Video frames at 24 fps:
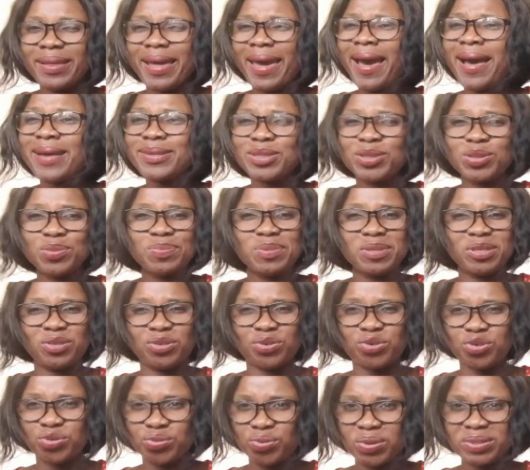There has to be
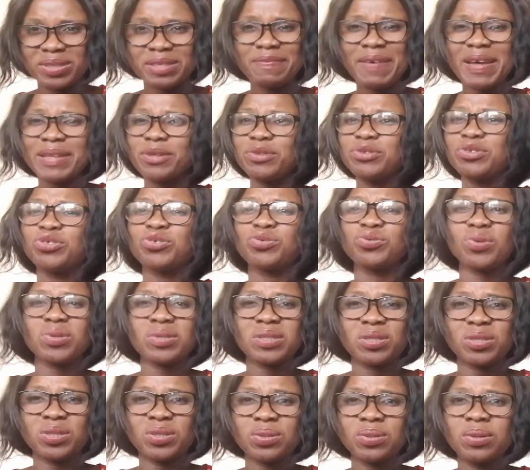trust. If I don't
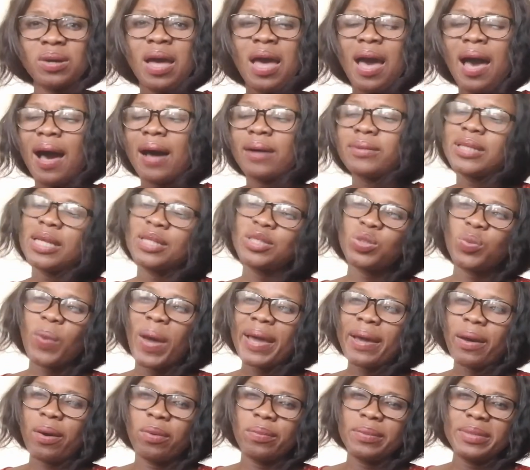trust you, how then do
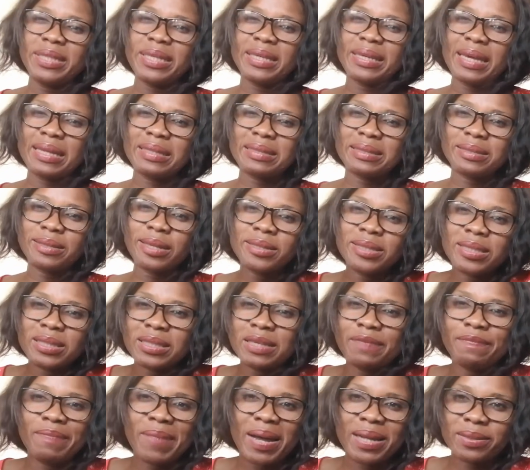I communicate
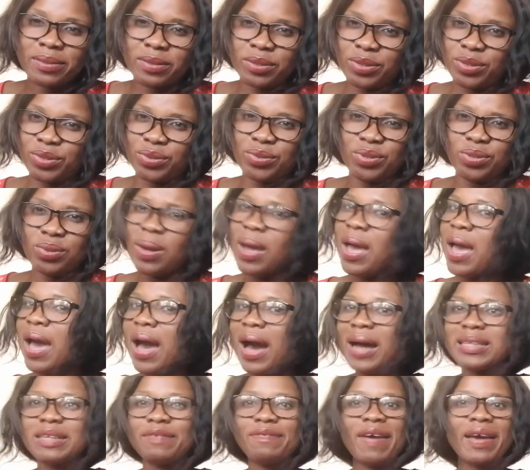sensitive matters to you?
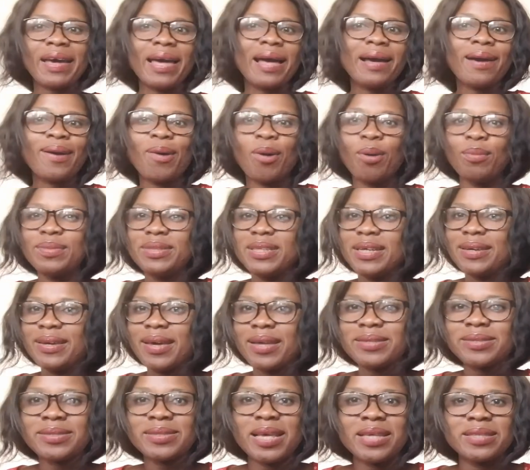And if I can't
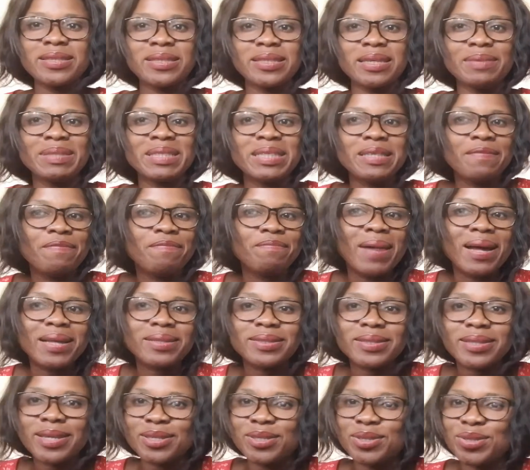communicate sensitive
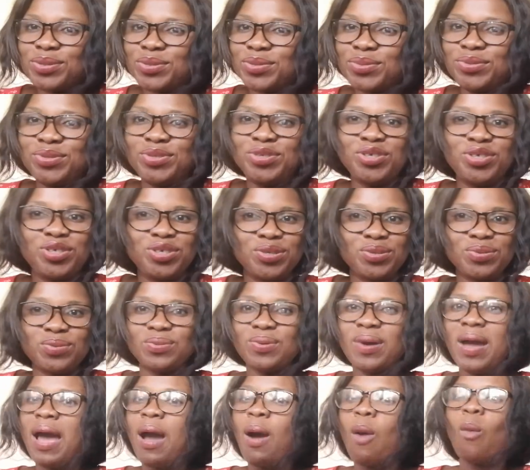matters to
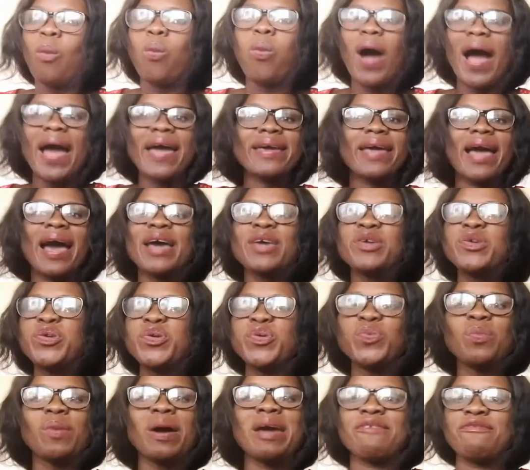you, why are
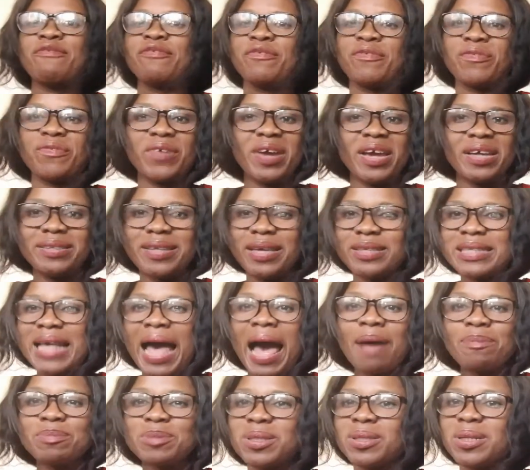you my friend? There's
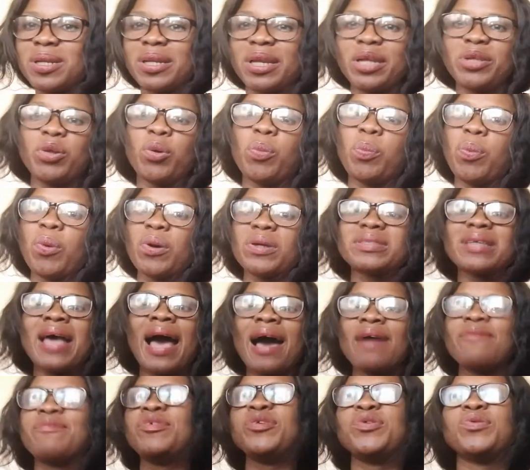absolutely no point
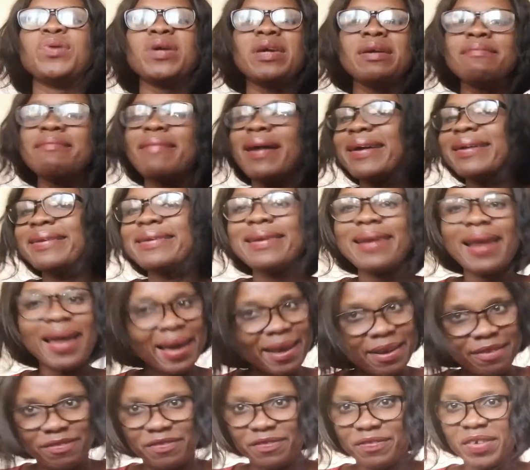having you in my
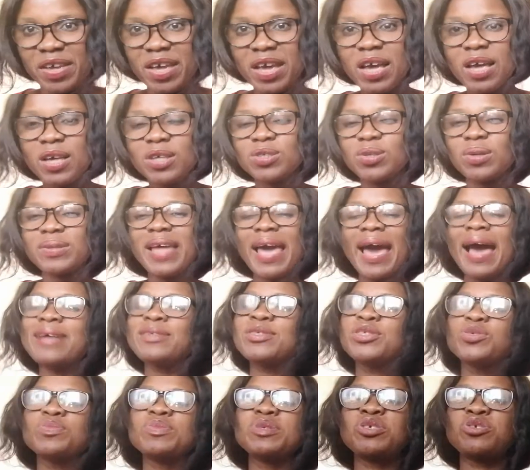life. So there
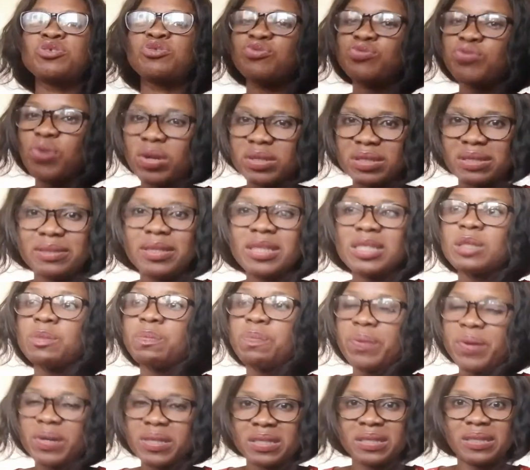has to be trust. This
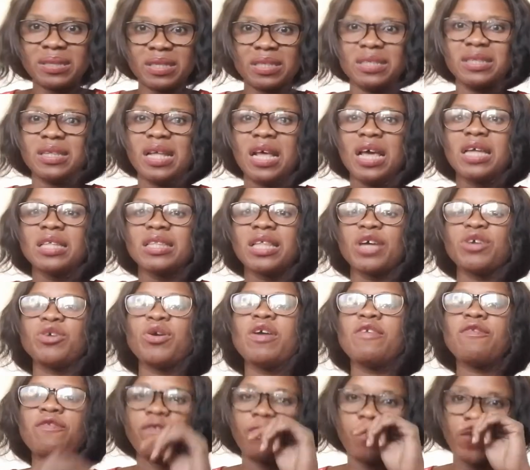person that you're
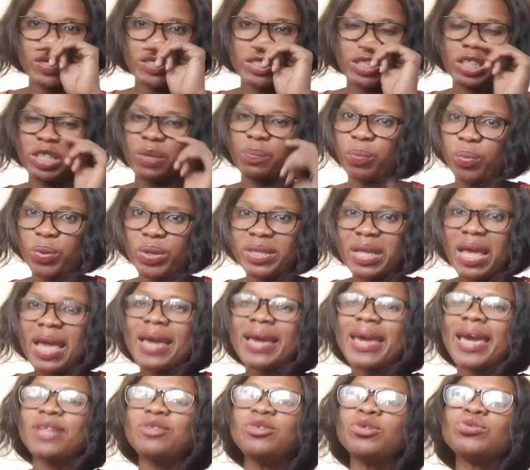in friendship with,
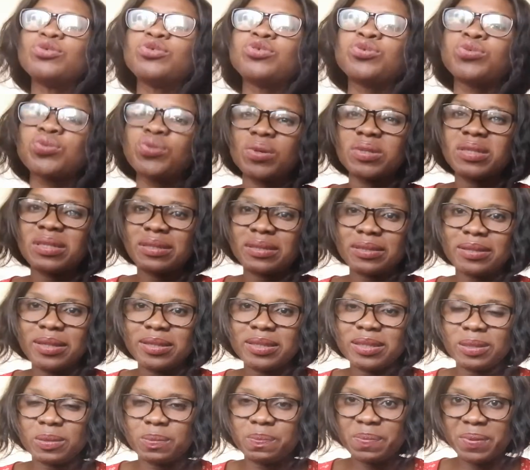can you trust
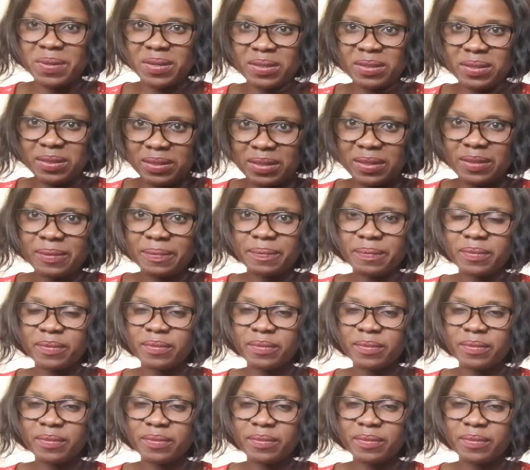this person?